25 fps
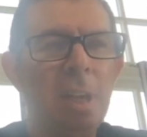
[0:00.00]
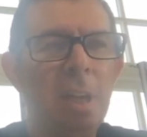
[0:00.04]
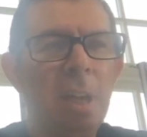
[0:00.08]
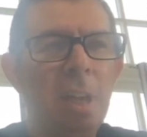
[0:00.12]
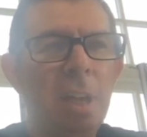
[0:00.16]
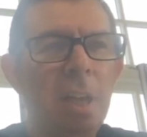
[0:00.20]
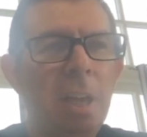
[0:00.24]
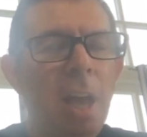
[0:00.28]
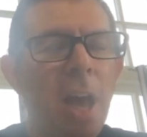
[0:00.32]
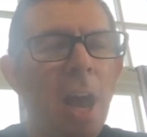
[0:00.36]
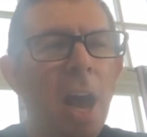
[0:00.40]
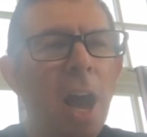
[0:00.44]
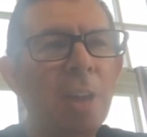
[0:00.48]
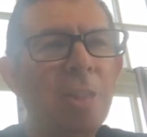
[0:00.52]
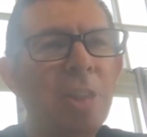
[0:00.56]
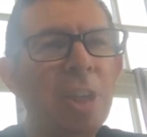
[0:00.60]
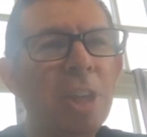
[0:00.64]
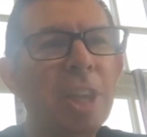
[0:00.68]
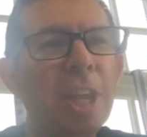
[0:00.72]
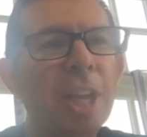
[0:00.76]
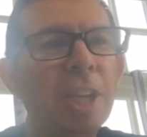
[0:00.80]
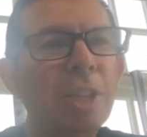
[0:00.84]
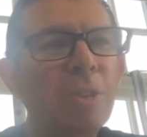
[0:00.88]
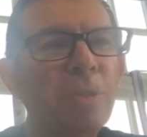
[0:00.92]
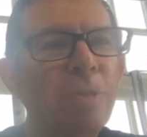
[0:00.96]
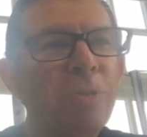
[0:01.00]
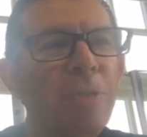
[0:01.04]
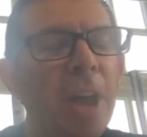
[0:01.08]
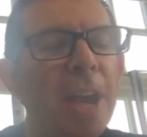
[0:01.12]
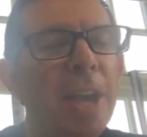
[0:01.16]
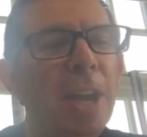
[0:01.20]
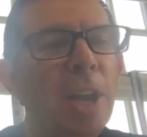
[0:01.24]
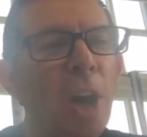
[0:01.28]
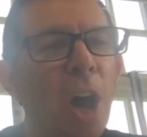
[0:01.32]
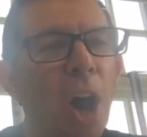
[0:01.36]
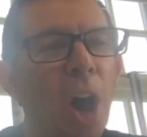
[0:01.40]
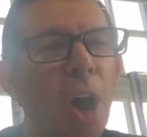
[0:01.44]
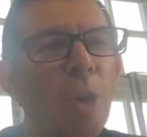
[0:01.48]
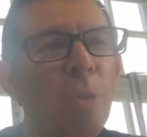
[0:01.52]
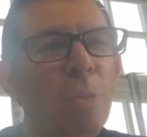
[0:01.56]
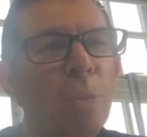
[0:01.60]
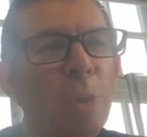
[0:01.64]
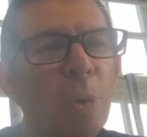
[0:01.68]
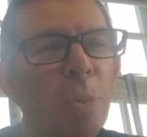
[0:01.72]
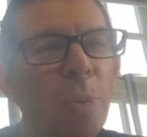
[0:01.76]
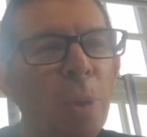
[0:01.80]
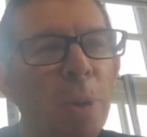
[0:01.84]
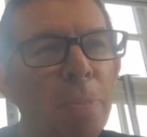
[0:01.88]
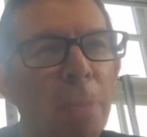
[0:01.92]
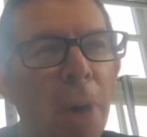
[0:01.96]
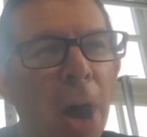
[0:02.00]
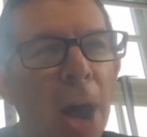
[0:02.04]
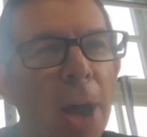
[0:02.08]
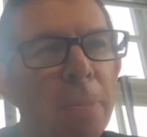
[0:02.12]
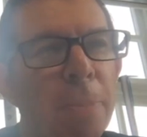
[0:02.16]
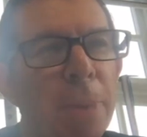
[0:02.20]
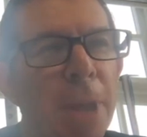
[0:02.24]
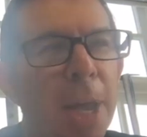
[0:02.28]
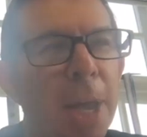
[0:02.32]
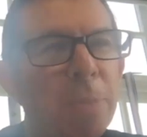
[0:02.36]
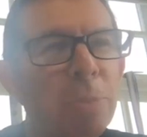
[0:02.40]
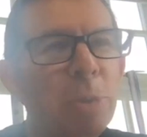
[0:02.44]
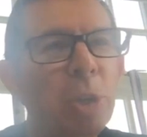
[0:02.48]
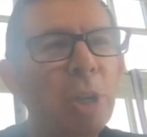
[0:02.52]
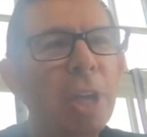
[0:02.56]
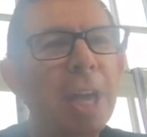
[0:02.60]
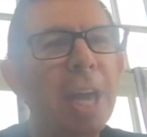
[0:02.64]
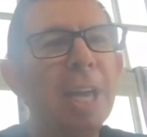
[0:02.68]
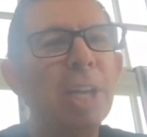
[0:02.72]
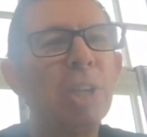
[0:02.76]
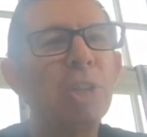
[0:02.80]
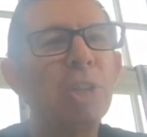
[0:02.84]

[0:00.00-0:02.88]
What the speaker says: Yeah, I think there's a faint hope that we might be able to get